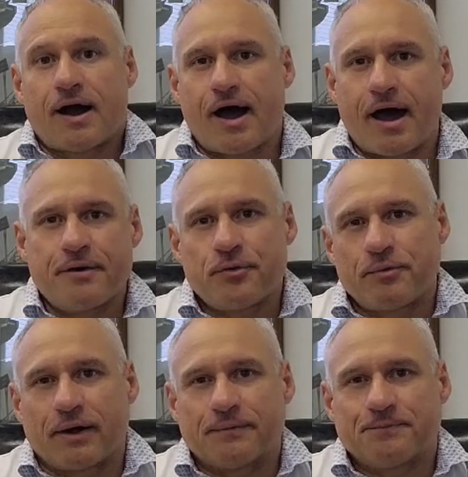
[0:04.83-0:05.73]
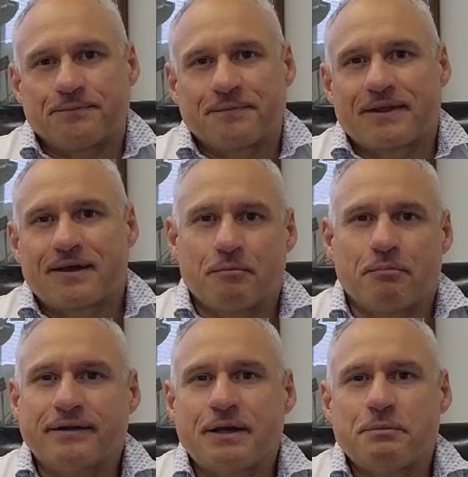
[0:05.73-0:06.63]
Hi everyone,
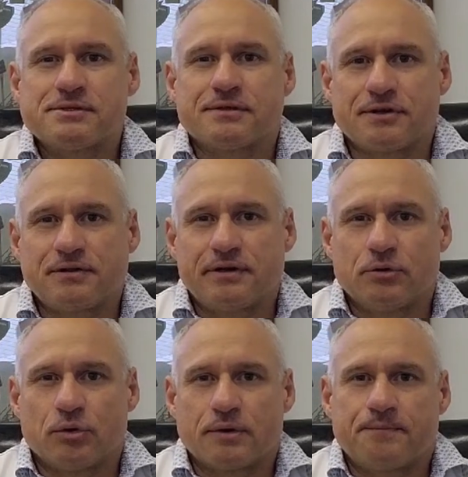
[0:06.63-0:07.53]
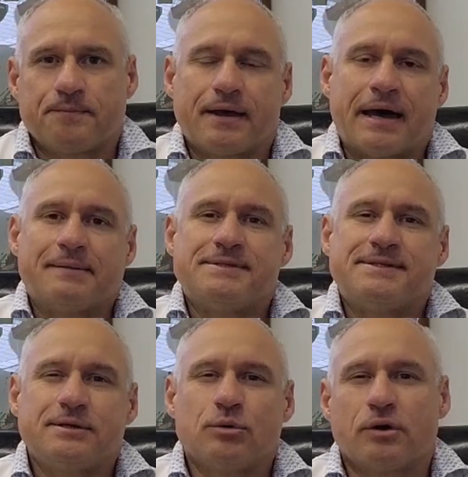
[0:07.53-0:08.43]
my name is Andrei Delinok. I am
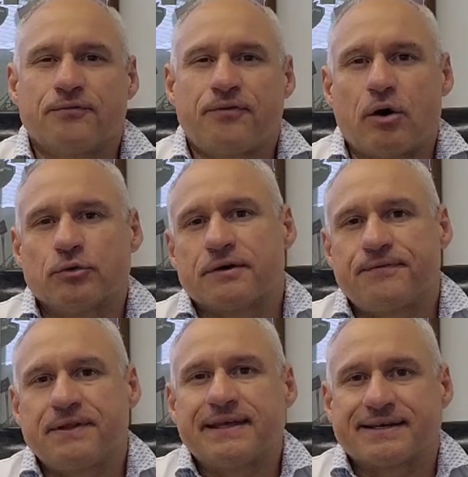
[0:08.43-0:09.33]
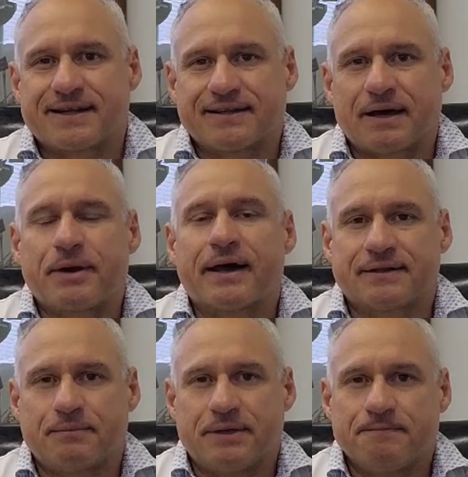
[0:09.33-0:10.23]
CEO and founder of fintech startup
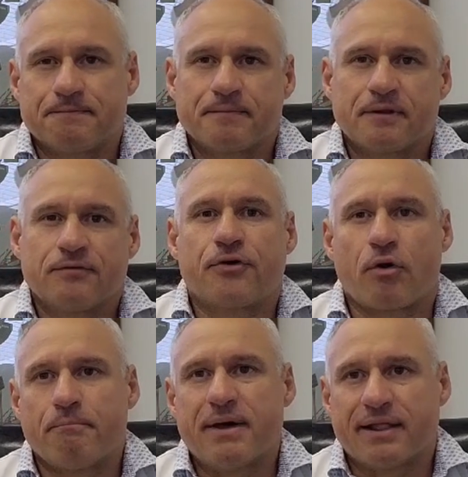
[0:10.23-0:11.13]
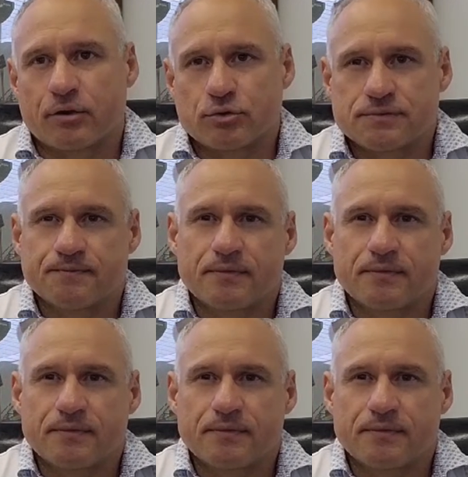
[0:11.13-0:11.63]
CartaMe from Belarus.